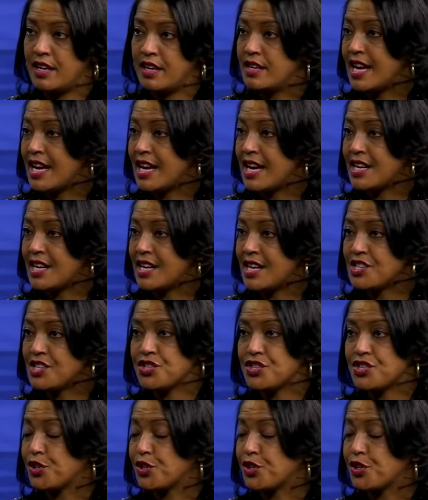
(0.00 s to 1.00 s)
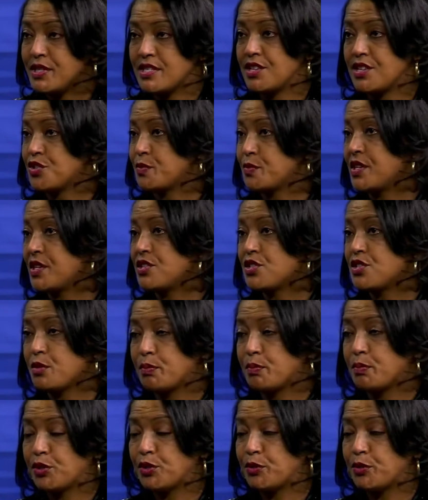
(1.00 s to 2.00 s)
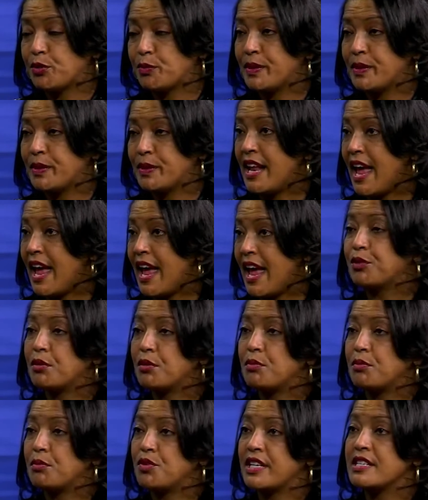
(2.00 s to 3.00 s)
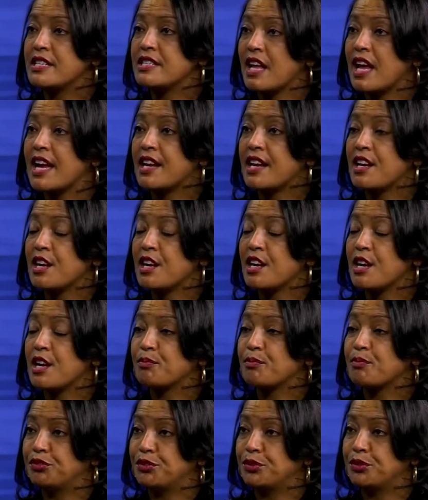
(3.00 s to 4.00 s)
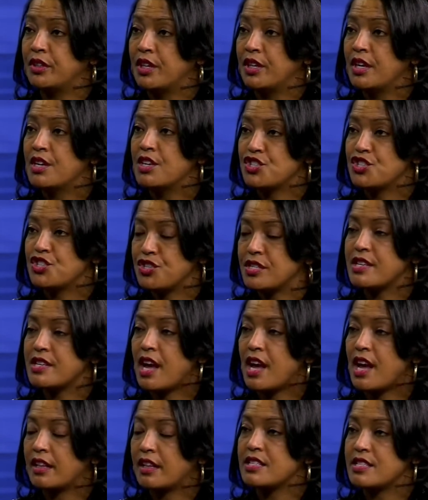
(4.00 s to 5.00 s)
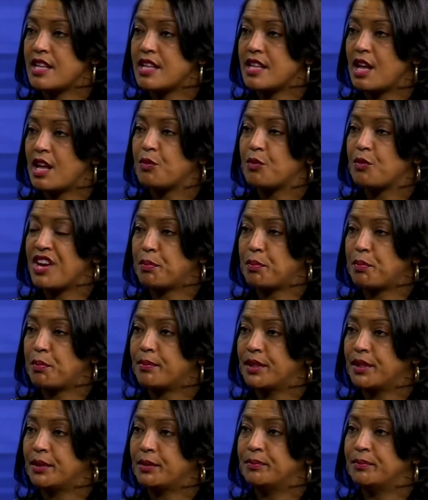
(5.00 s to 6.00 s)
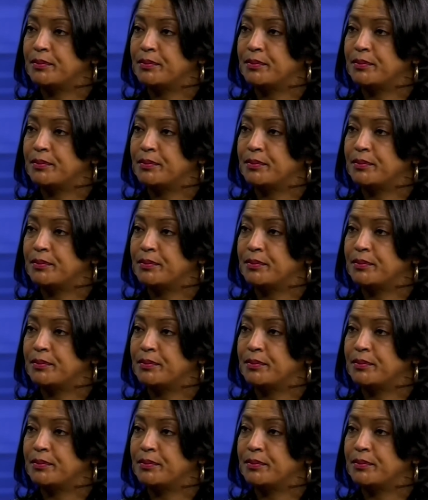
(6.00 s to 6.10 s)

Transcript: not just urban centers, but suburban affluent communities lining up for food, should tell us that we have a problem.